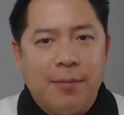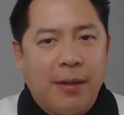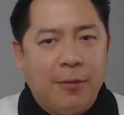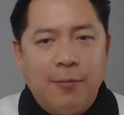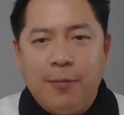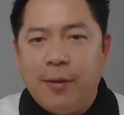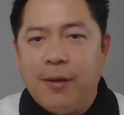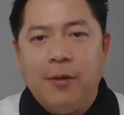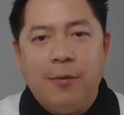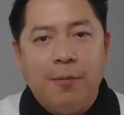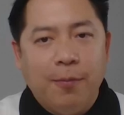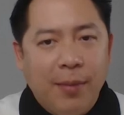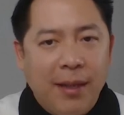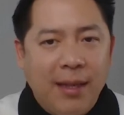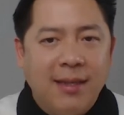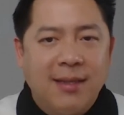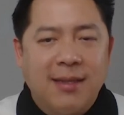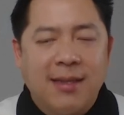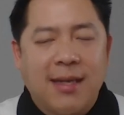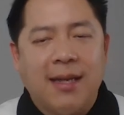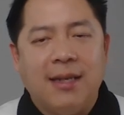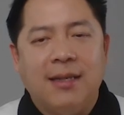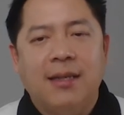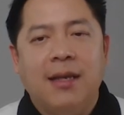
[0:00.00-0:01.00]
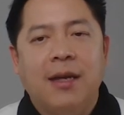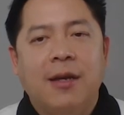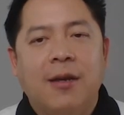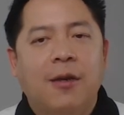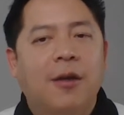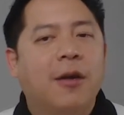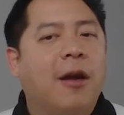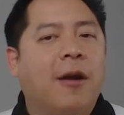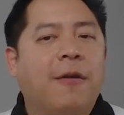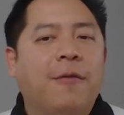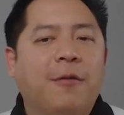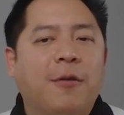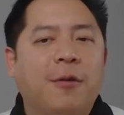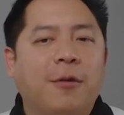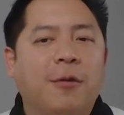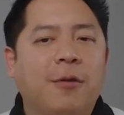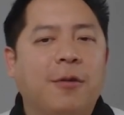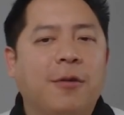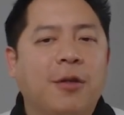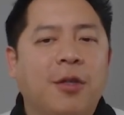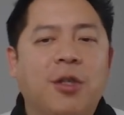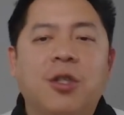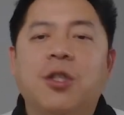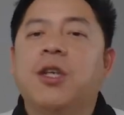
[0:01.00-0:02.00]
but when you're big size, you have
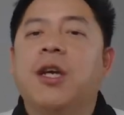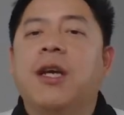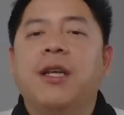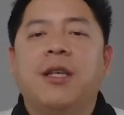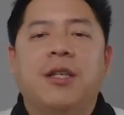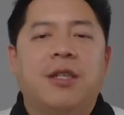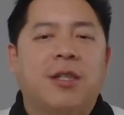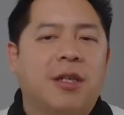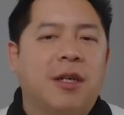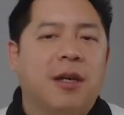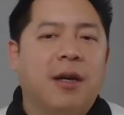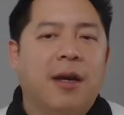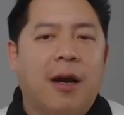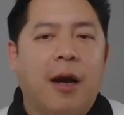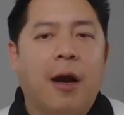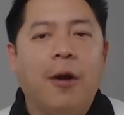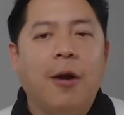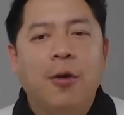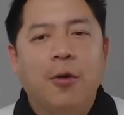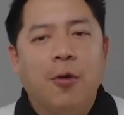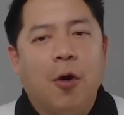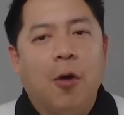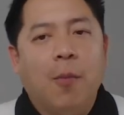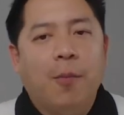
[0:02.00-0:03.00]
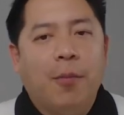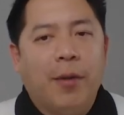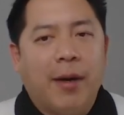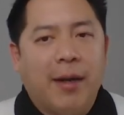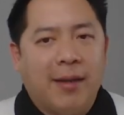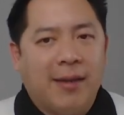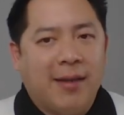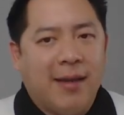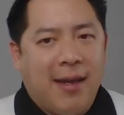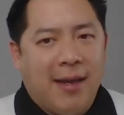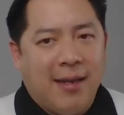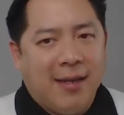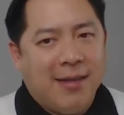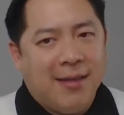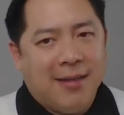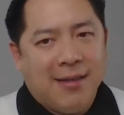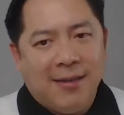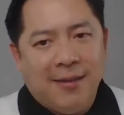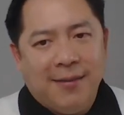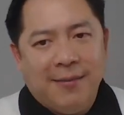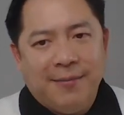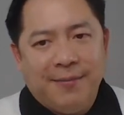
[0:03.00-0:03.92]
to change how you operate things.